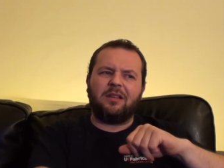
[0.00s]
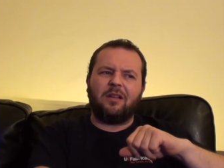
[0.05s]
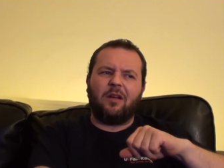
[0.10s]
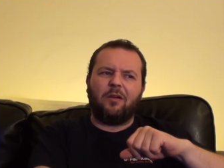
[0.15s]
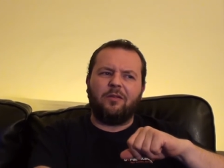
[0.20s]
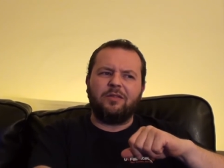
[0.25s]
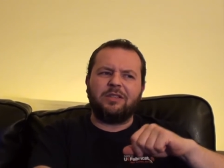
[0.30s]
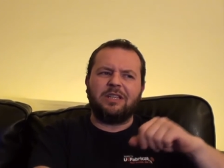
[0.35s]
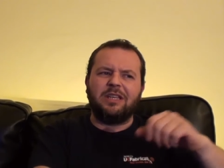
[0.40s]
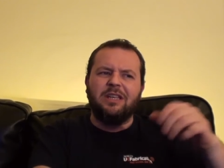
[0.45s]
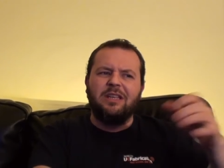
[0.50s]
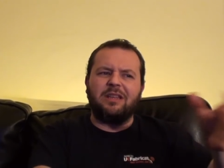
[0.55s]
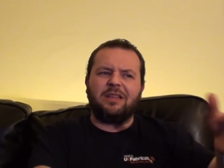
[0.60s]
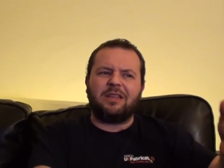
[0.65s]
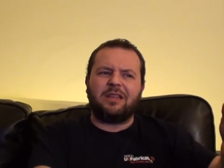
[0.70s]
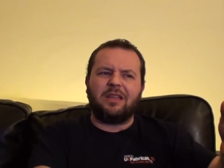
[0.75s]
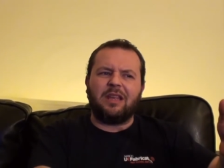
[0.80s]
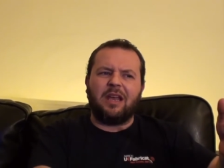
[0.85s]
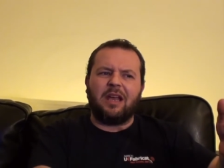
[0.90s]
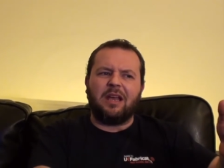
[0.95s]
obviously,
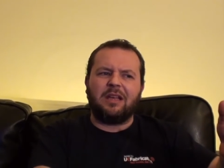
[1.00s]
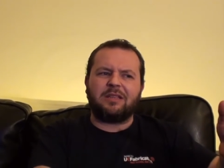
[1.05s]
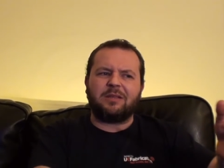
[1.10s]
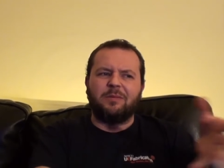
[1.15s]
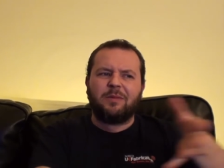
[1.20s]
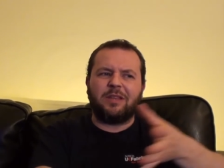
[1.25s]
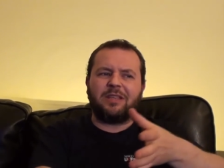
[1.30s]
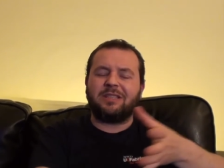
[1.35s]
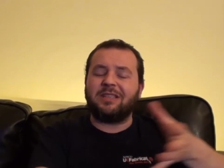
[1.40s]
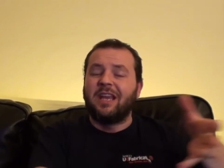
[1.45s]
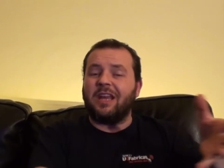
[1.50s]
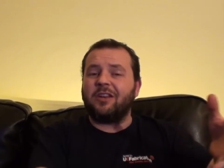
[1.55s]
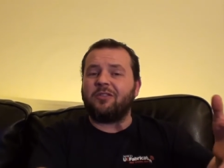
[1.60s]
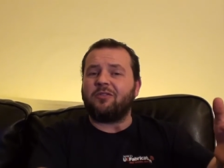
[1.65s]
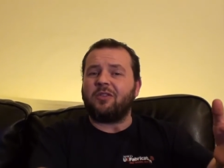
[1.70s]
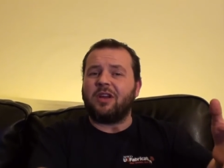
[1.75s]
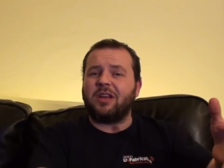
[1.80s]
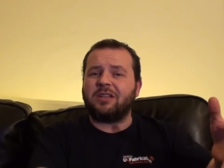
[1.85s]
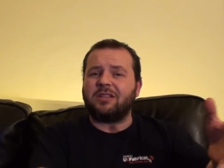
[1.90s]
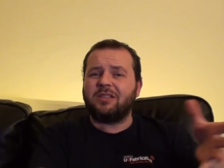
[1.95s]
uh, some of the set
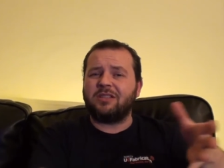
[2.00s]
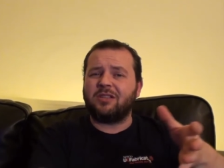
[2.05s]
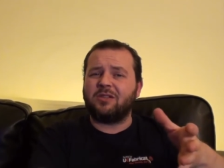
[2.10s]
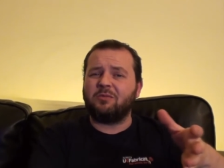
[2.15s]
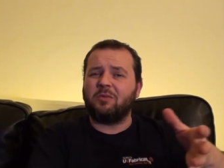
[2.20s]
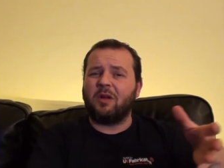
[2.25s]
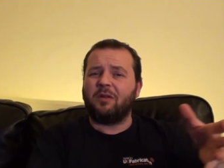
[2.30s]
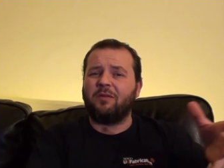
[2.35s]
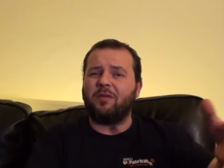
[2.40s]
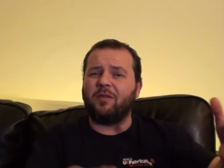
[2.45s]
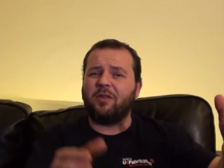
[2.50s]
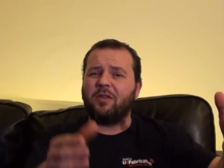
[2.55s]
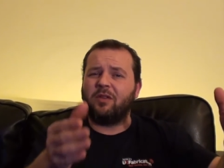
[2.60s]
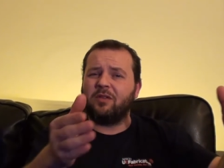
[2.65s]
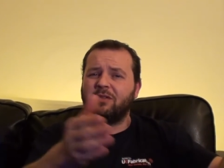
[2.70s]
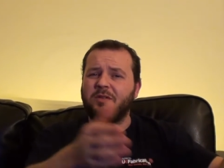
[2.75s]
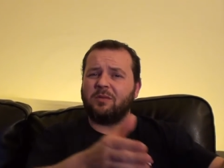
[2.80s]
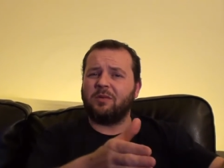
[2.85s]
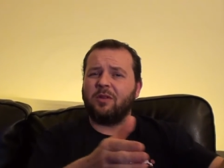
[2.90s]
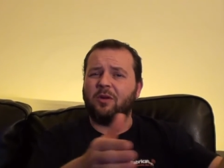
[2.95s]
dressings as well for
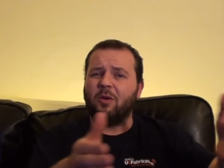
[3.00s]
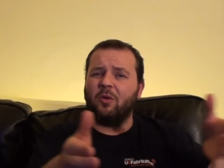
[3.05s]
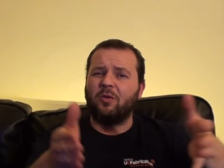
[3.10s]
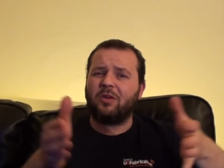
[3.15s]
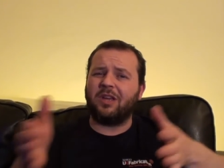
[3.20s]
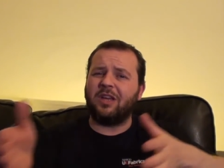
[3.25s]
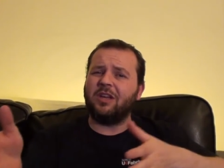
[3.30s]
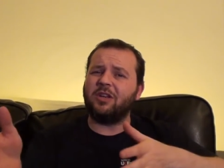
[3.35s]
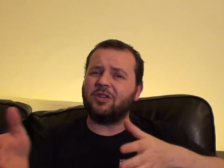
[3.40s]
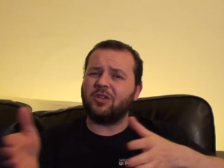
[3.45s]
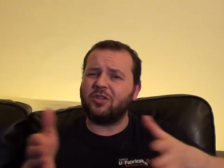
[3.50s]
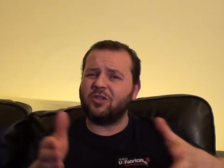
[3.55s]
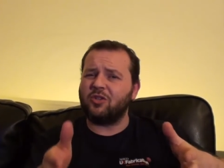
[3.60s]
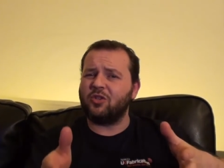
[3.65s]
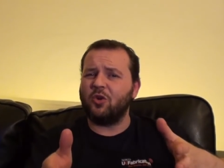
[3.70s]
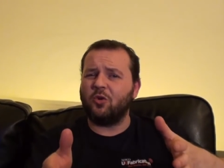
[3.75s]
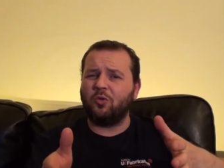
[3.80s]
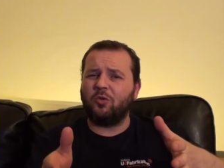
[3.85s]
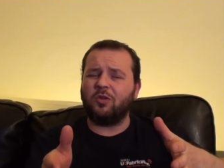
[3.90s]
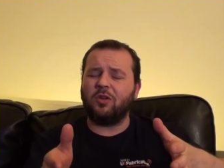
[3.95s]
the, some of the location
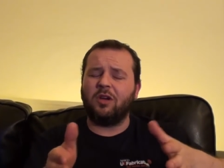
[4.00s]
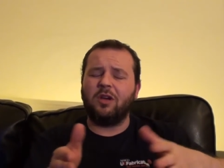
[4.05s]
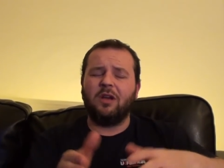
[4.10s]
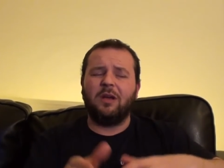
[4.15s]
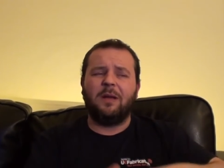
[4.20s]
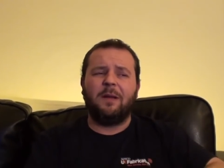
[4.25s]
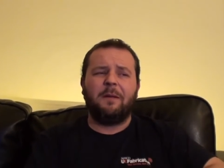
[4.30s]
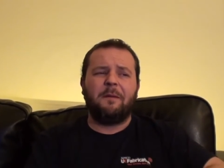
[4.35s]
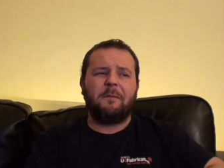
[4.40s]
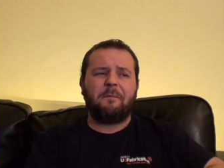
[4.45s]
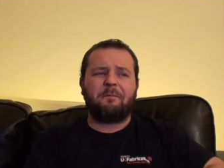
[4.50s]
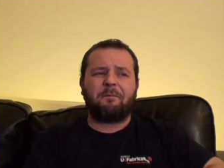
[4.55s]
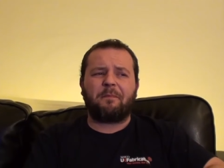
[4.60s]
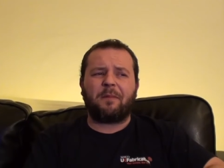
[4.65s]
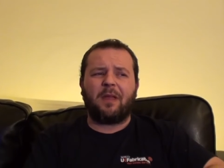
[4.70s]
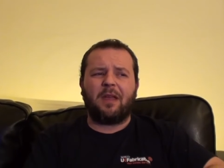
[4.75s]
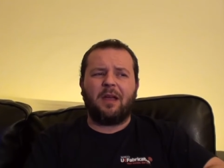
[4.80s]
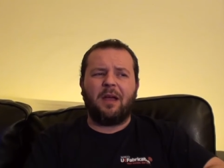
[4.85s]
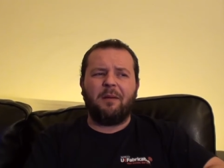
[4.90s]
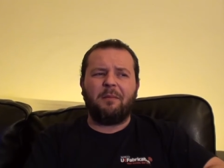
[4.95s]
shoot,
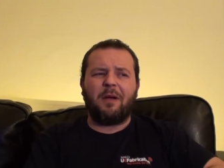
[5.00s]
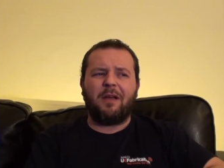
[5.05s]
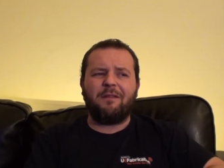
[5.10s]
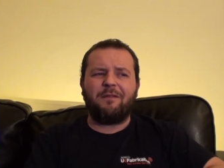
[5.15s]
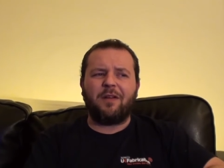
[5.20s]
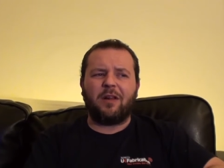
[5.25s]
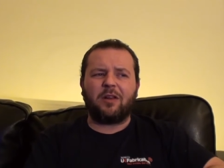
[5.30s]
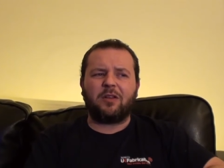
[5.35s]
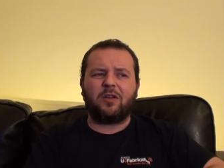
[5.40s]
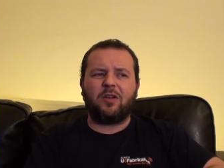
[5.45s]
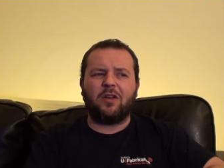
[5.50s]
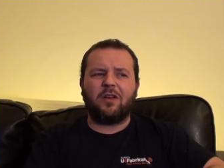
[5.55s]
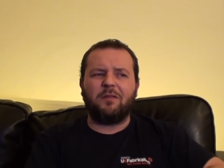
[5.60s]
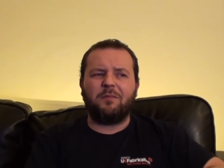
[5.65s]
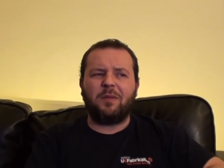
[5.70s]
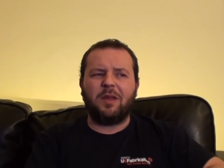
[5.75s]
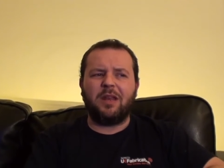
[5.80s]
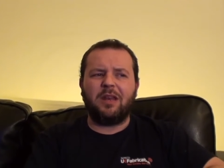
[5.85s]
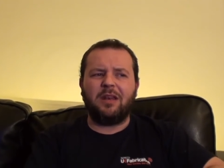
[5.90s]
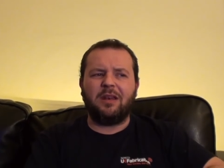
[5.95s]
um, I felt could
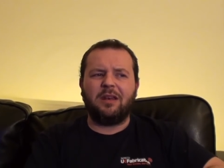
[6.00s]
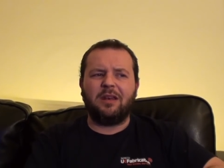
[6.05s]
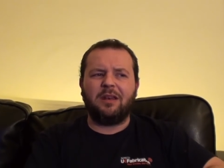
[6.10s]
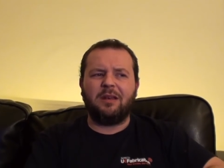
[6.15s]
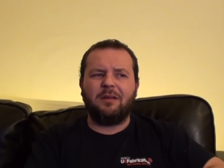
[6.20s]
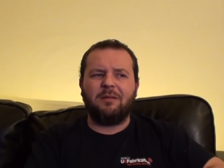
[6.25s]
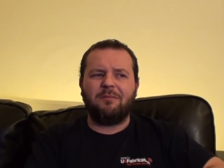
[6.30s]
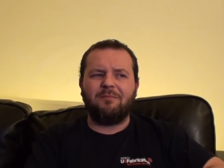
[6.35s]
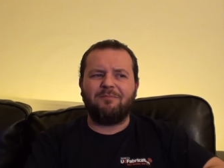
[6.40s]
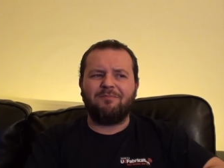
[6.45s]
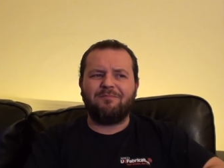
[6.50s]
have been